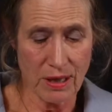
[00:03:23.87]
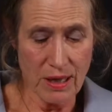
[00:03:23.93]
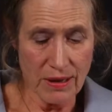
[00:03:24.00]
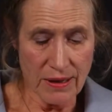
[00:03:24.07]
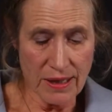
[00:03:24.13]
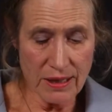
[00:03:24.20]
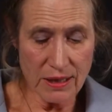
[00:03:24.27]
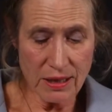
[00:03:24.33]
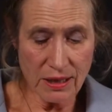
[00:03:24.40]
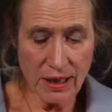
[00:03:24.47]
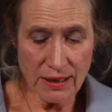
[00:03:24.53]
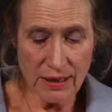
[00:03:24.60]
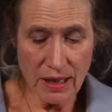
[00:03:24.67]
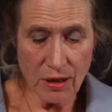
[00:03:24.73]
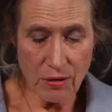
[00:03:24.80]
The
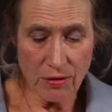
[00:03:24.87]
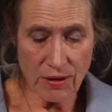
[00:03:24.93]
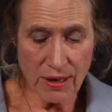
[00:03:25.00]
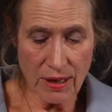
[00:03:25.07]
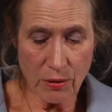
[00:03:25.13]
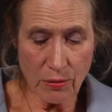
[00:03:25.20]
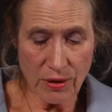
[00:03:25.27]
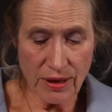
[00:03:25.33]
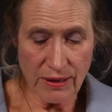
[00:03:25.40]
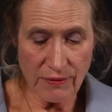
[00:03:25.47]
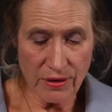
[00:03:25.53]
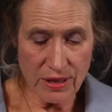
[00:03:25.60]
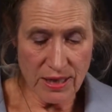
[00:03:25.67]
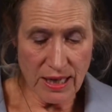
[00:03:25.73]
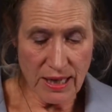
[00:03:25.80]
intellect that you think with
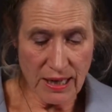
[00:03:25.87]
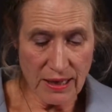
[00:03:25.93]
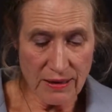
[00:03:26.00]
every day,